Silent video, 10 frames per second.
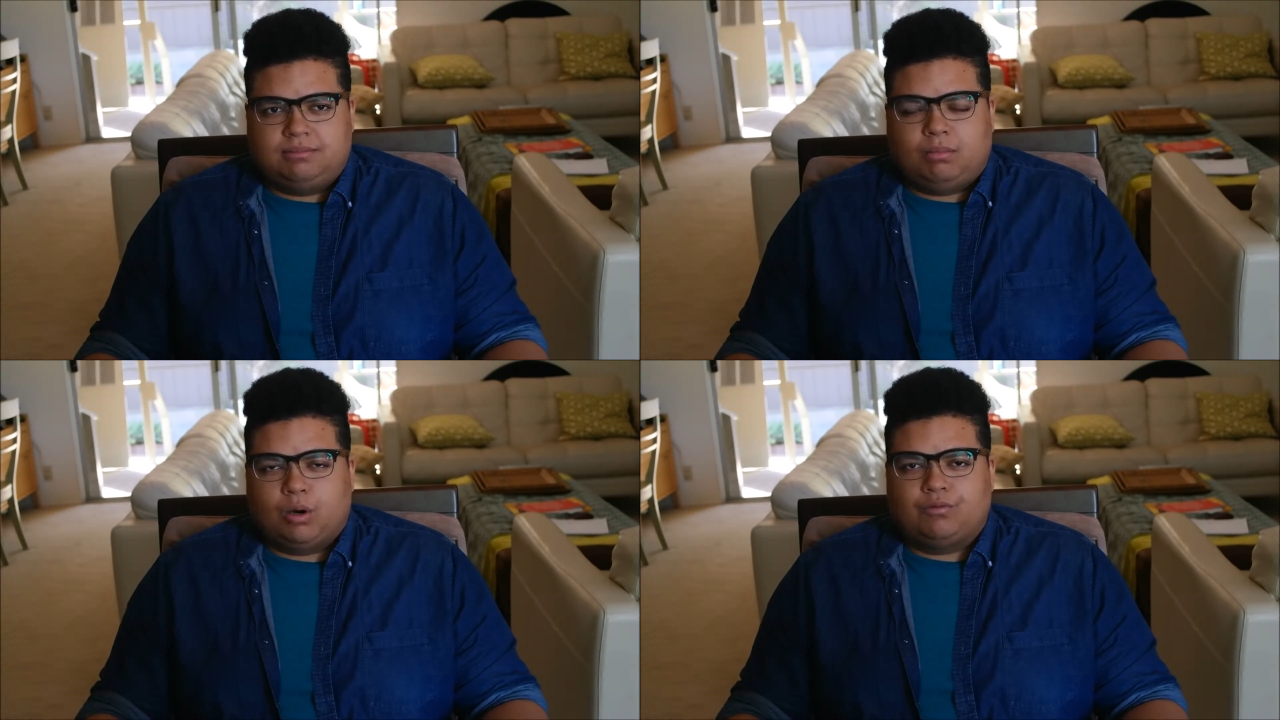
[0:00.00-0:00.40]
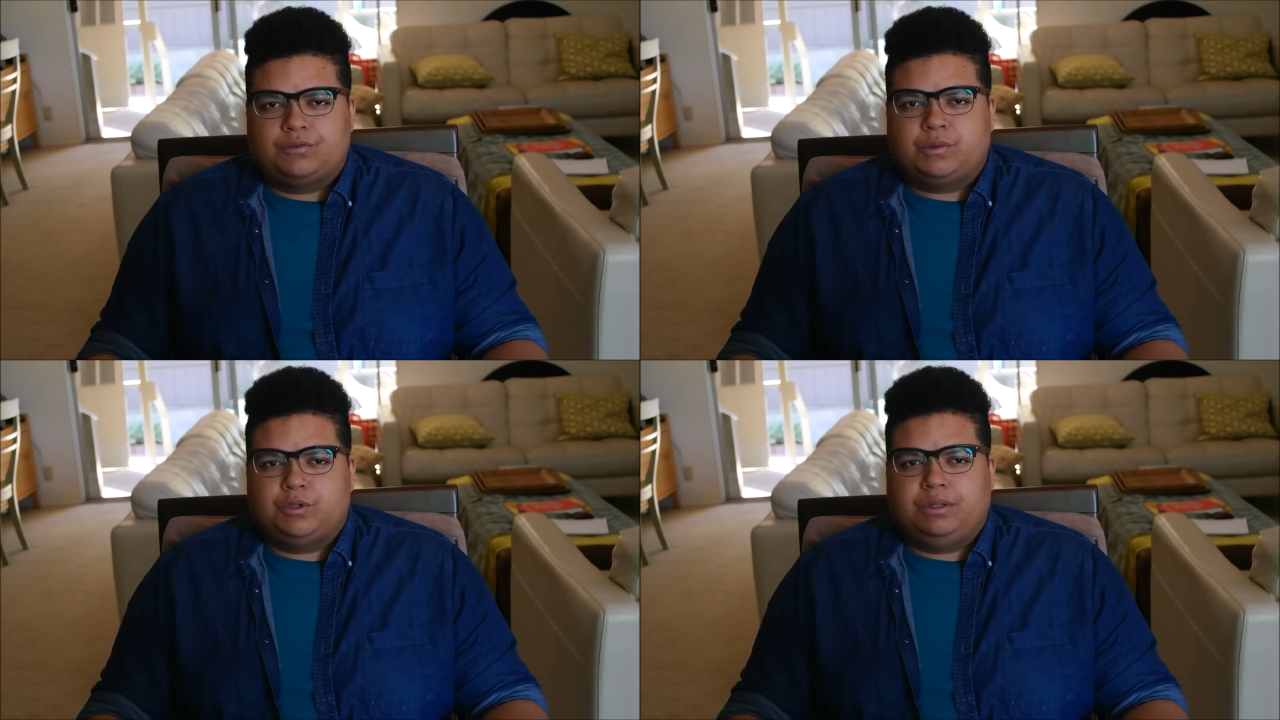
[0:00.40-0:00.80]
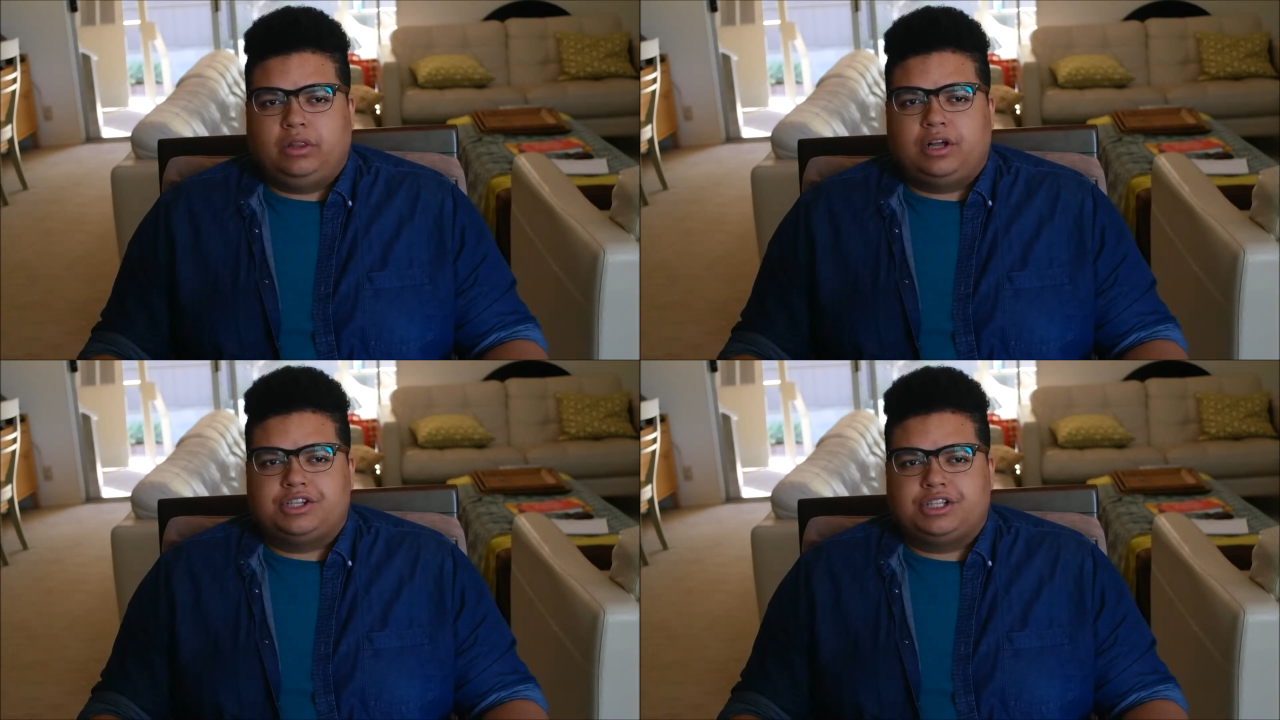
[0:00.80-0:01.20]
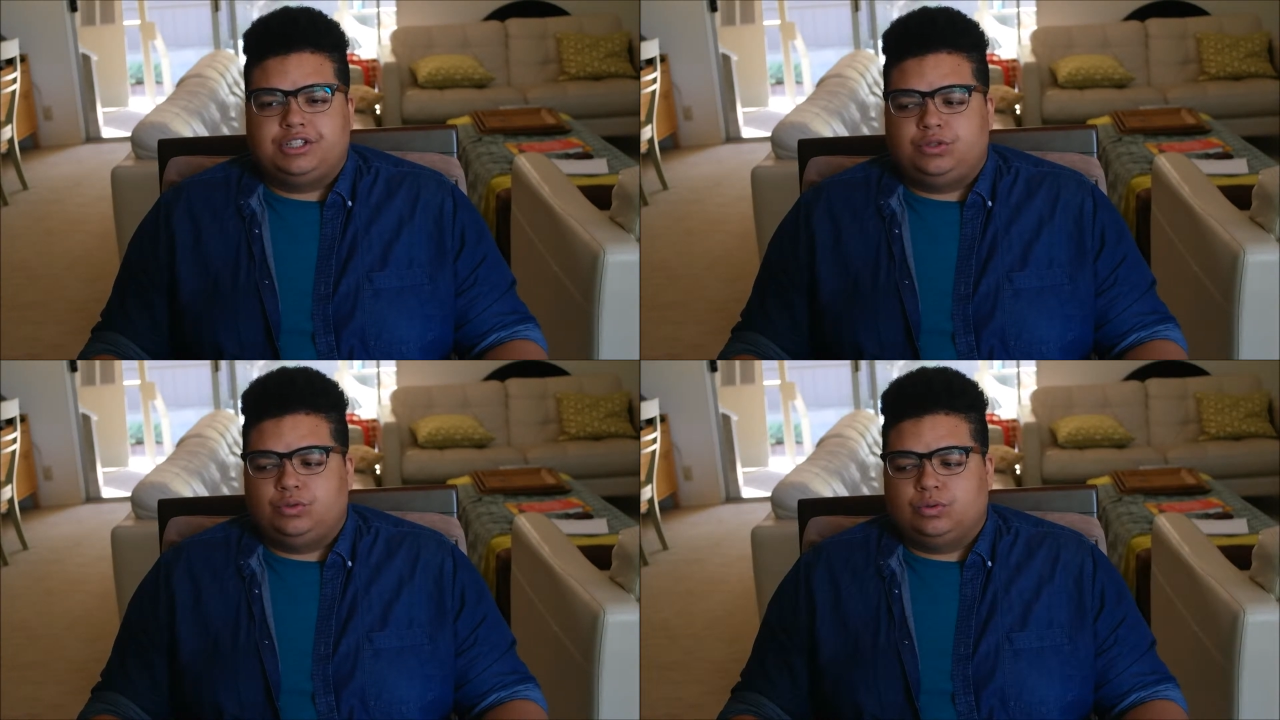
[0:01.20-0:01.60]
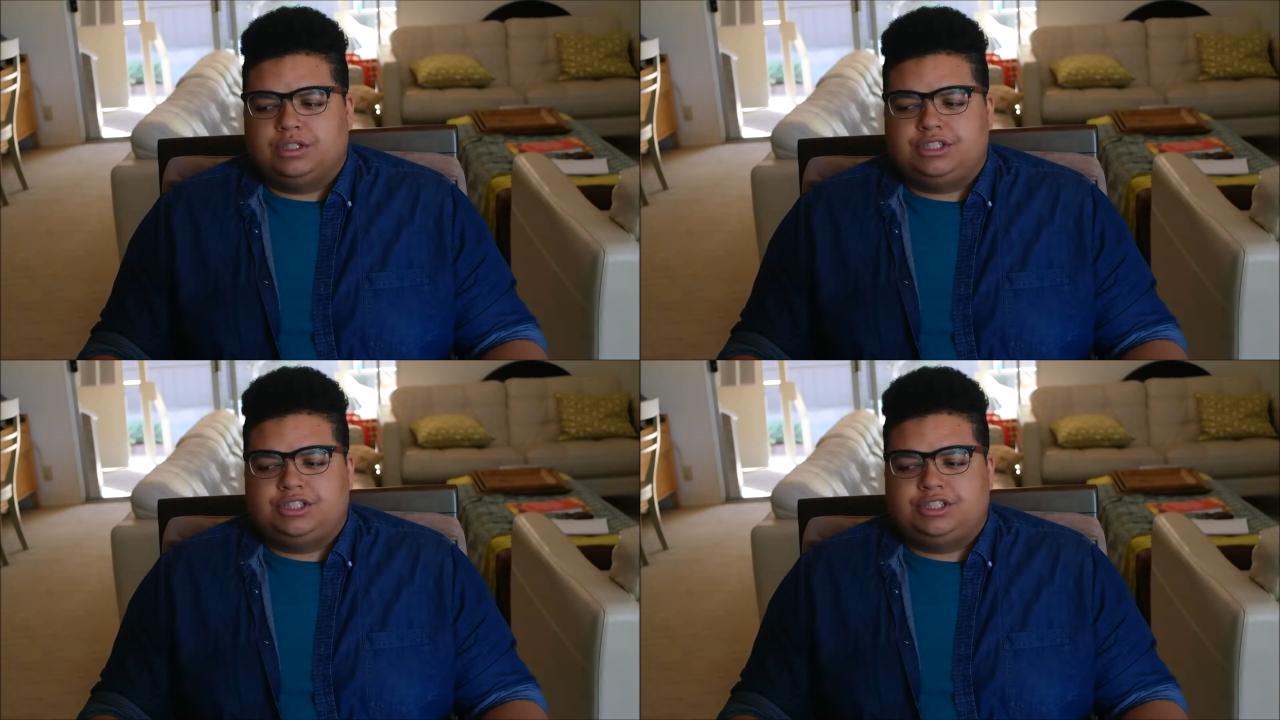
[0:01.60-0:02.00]
Marvel is going to be launching into a
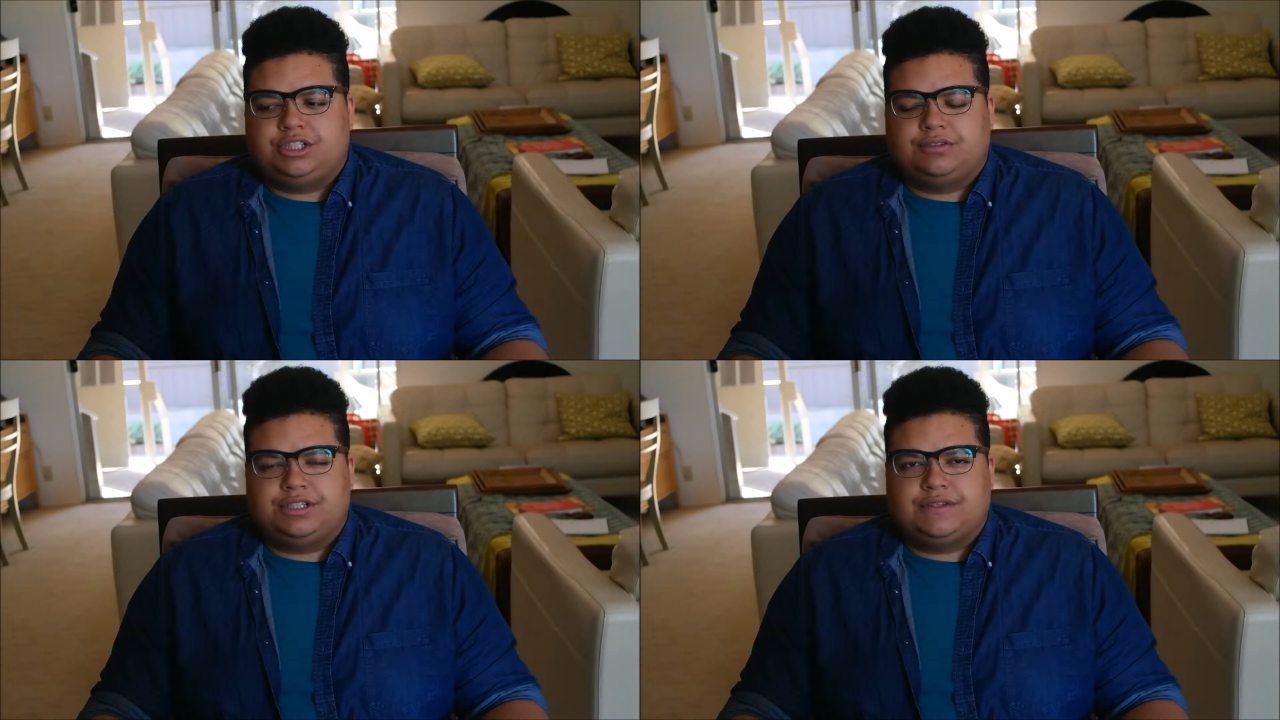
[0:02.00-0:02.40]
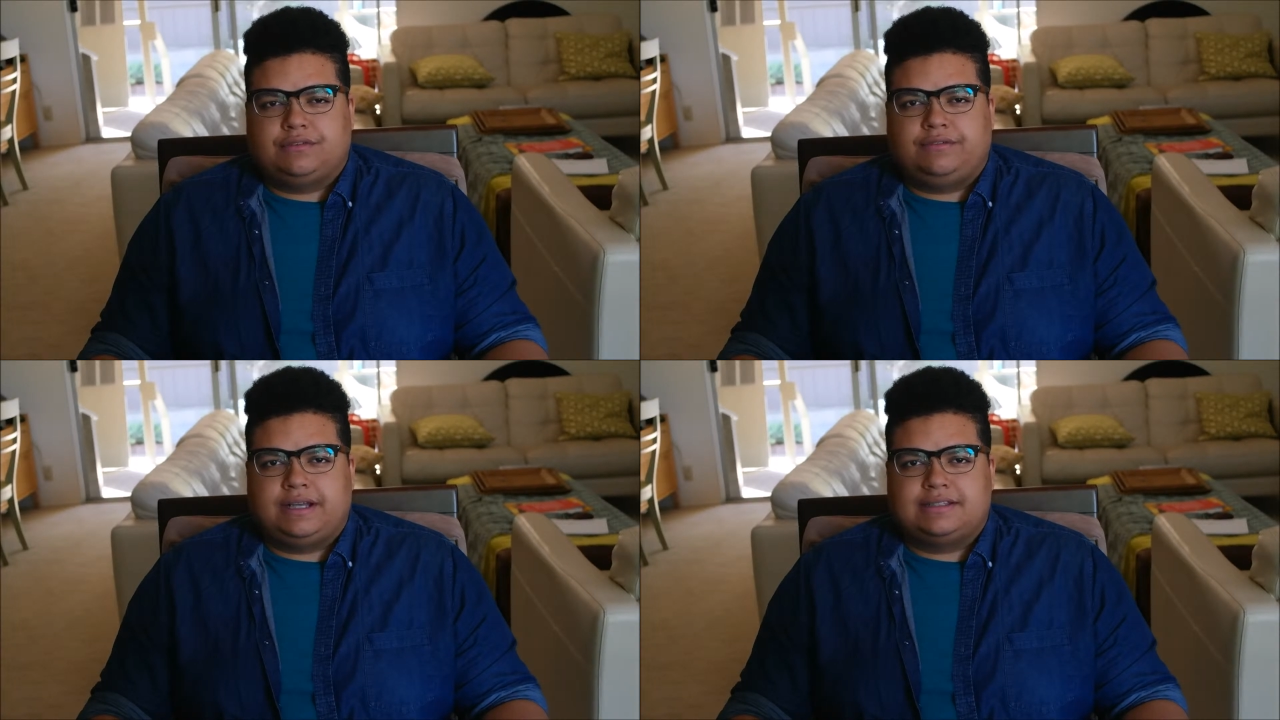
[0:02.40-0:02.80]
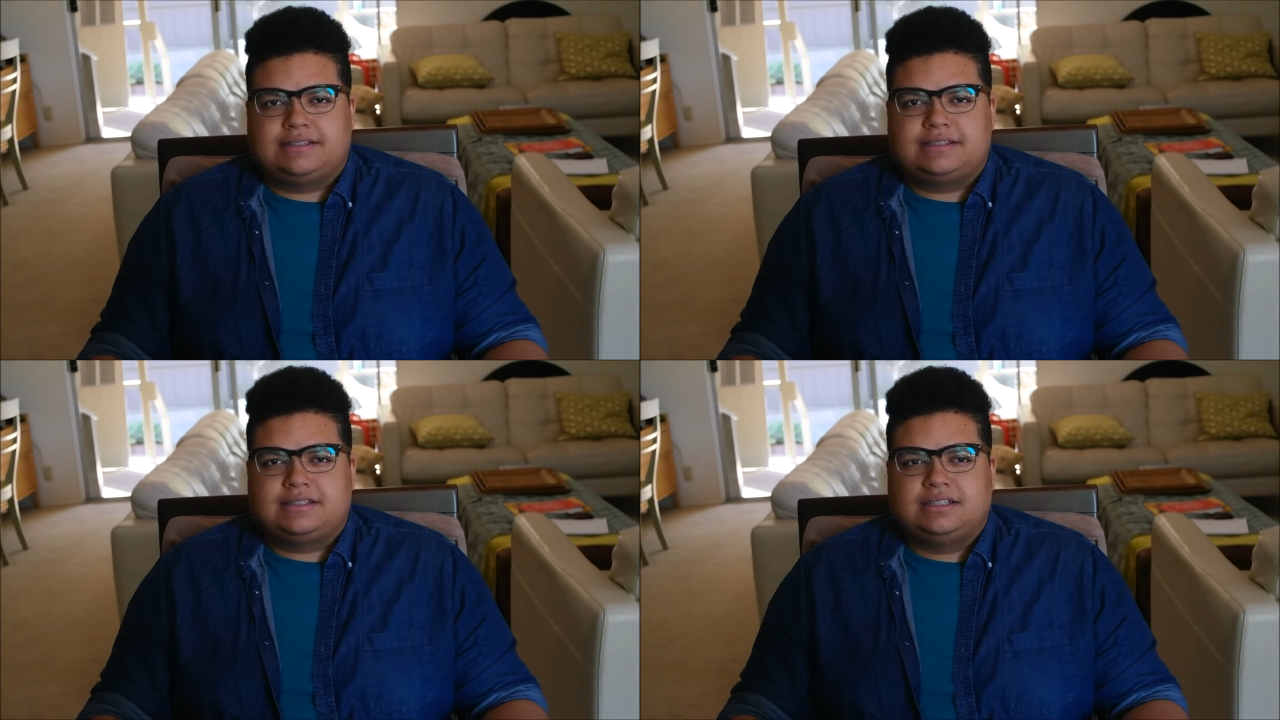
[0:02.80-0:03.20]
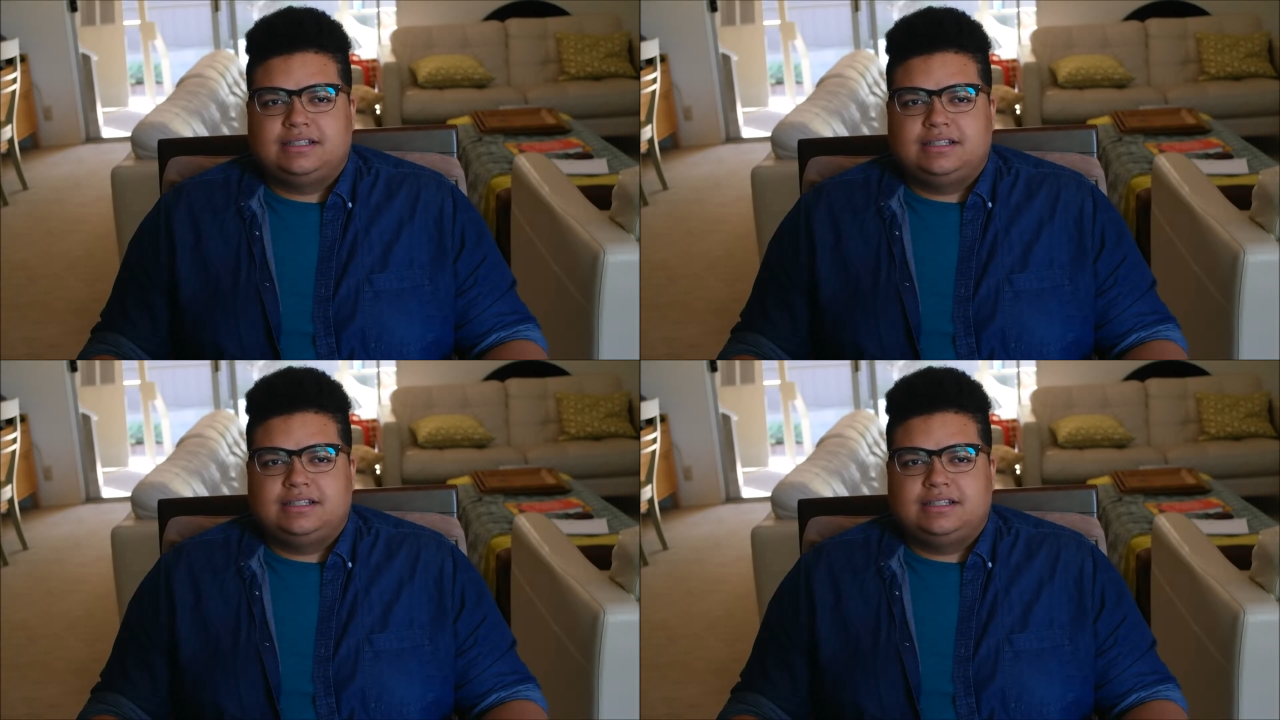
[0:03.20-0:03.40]
series of events.